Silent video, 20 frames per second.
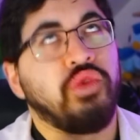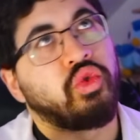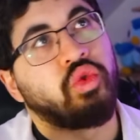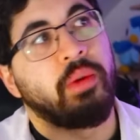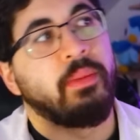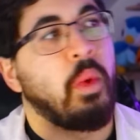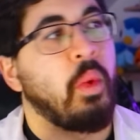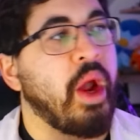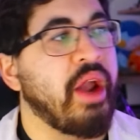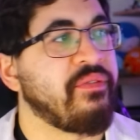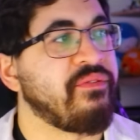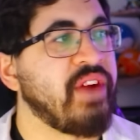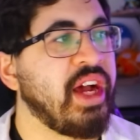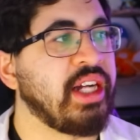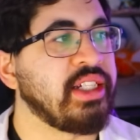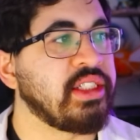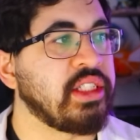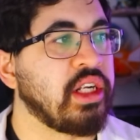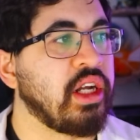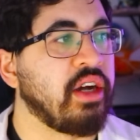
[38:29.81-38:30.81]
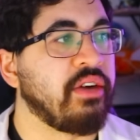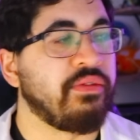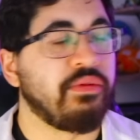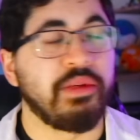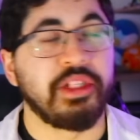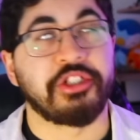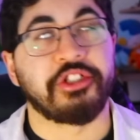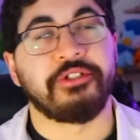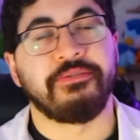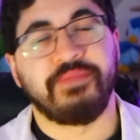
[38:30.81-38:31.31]
swim away fast enough,
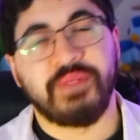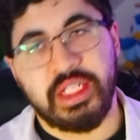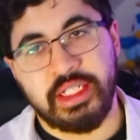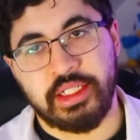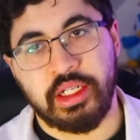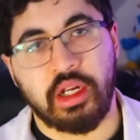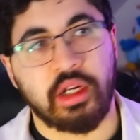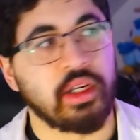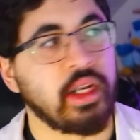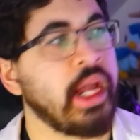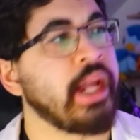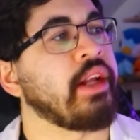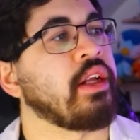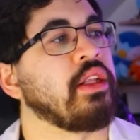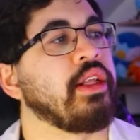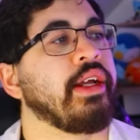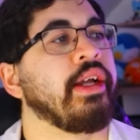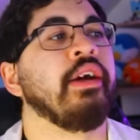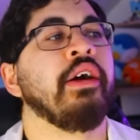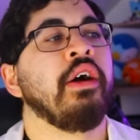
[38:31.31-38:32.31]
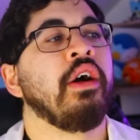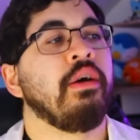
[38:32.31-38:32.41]
which is unlikely,